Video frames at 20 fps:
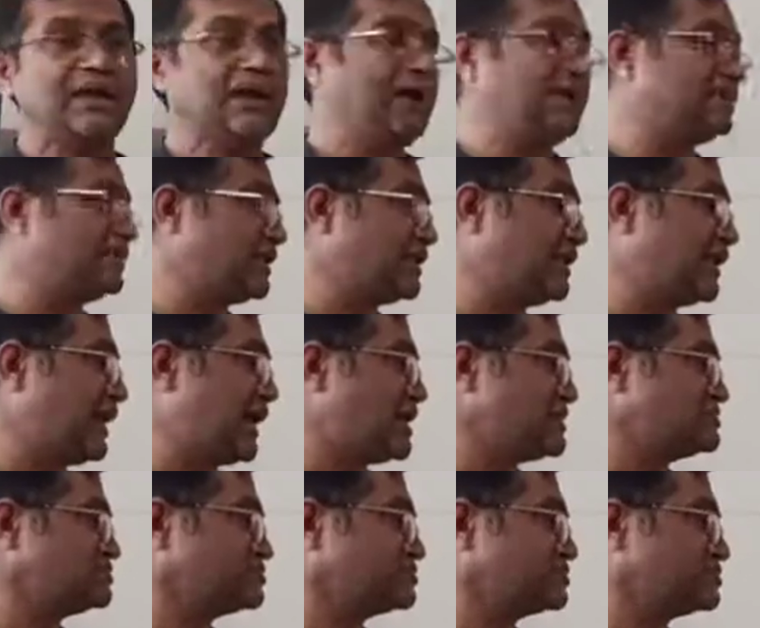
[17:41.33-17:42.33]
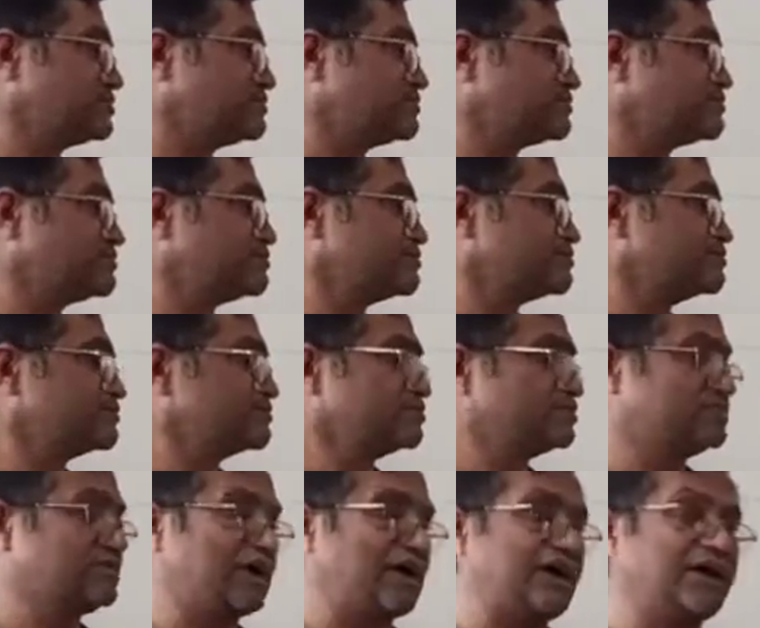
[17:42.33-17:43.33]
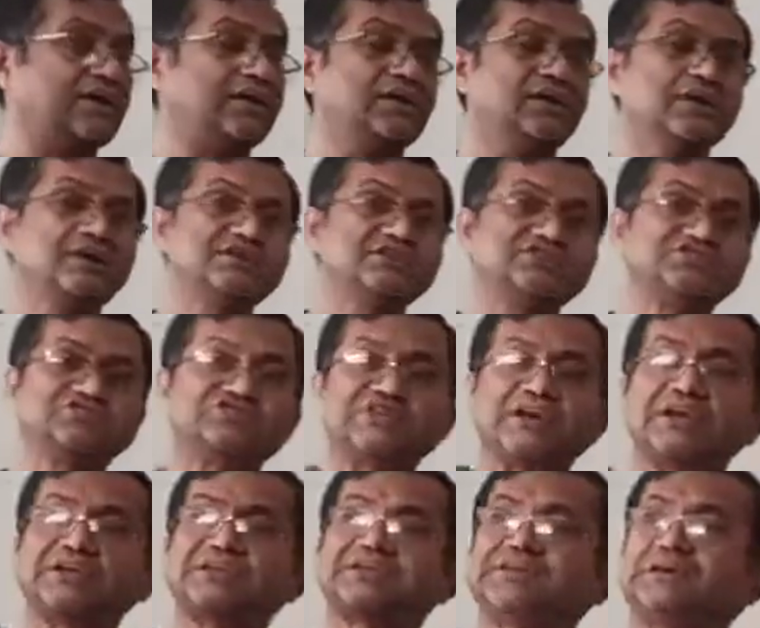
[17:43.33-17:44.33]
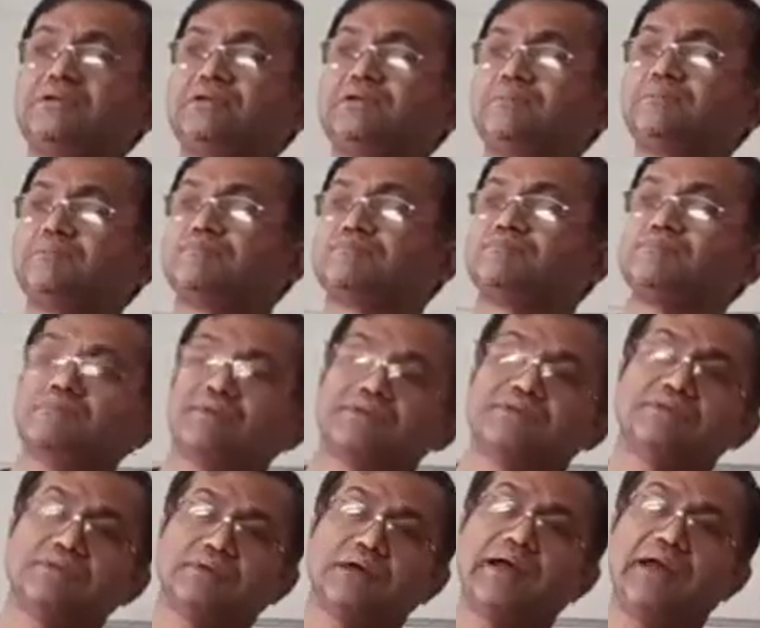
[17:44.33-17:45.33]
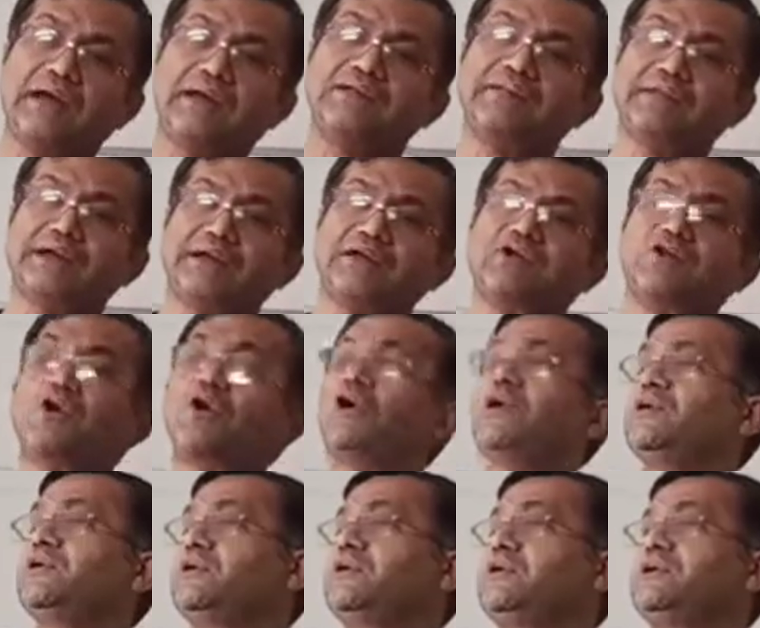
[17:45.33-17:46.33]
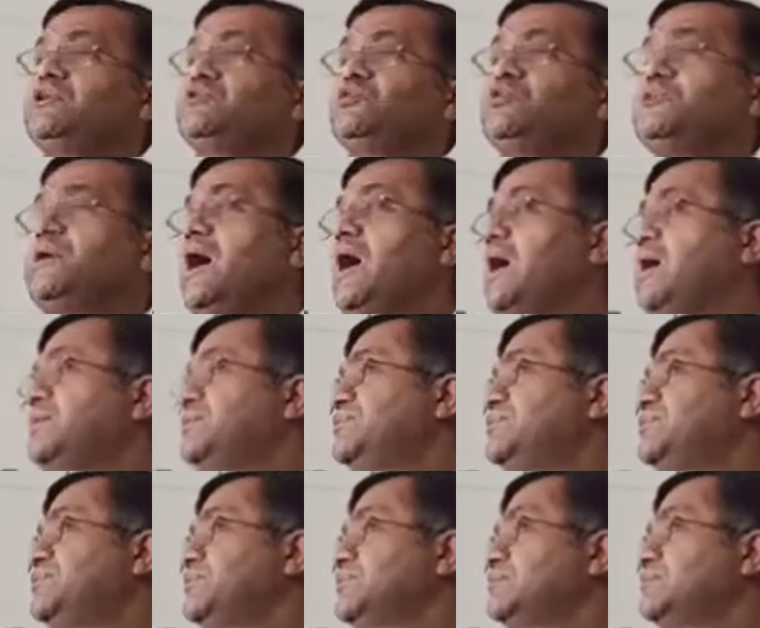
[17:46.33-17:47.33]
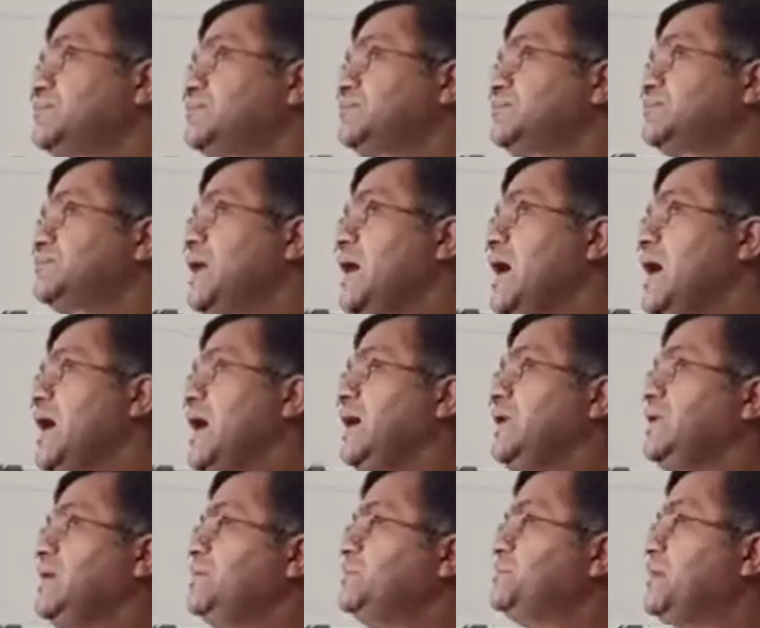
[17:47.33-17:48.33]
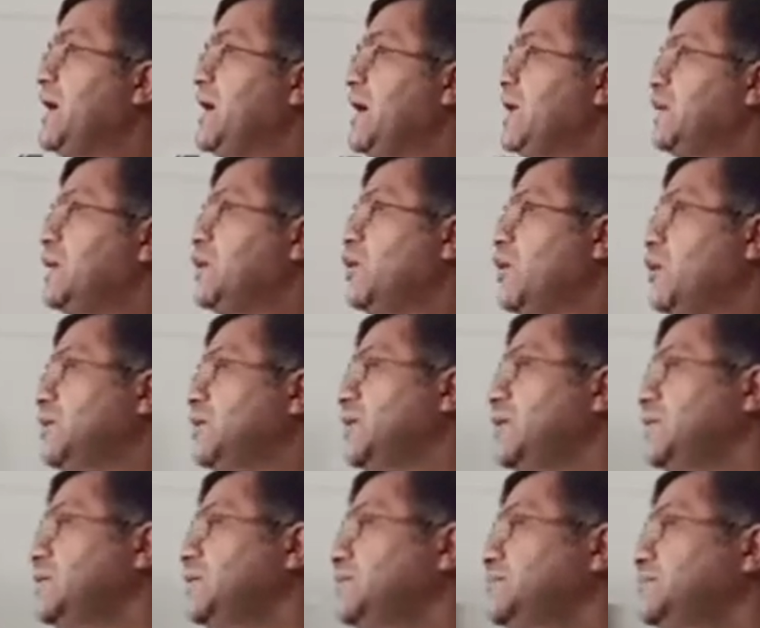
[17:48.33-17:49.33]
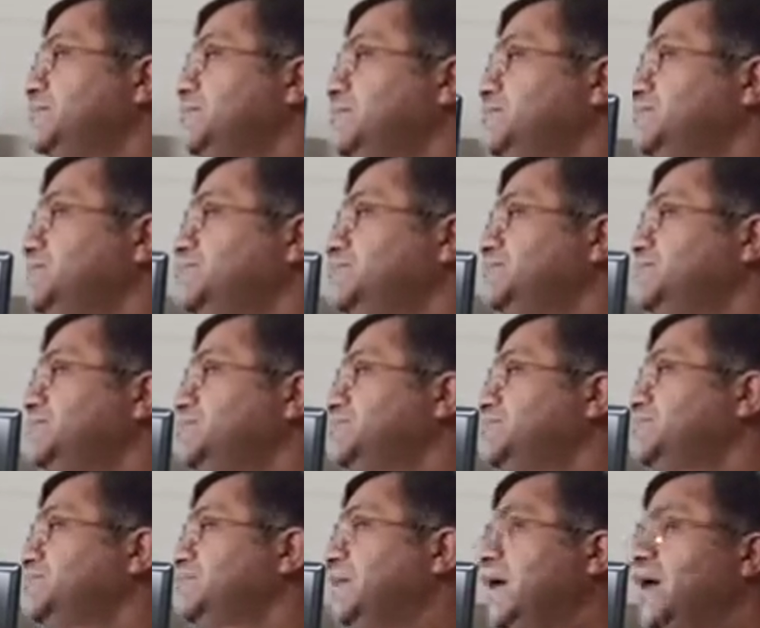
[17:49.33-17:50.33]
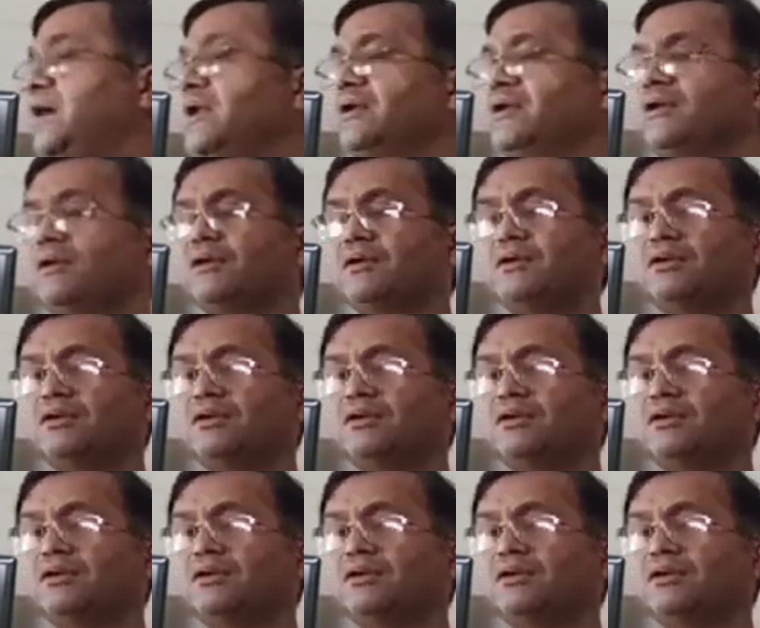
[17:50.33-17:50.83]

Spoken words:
And then last, they are straightened and then rolled into yarns. And if they are longer, they are